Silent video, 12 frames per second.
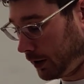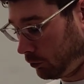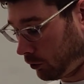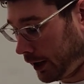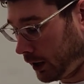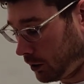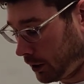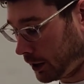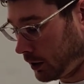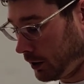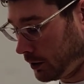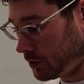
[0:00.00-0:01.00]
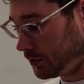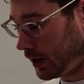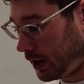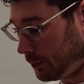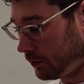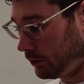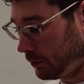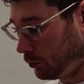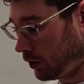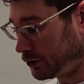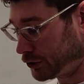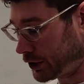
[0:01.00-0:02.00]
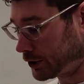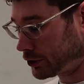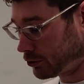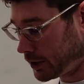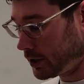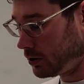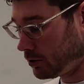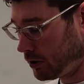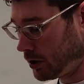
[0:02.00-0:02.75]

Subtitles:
by right-clicking on the top of the project tree.